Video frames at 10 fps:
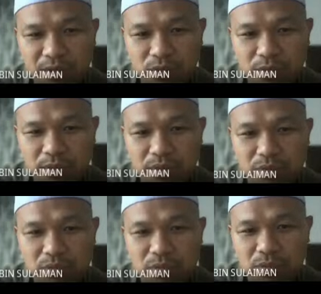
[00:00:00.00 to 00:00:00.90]
you number
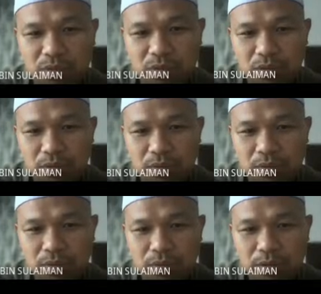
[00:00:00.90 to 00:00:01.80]
2.
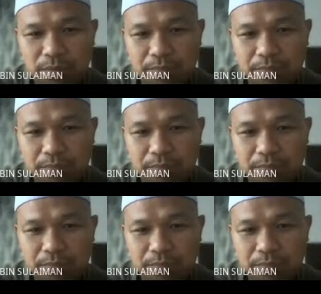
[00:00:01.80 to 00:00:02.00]
Okay.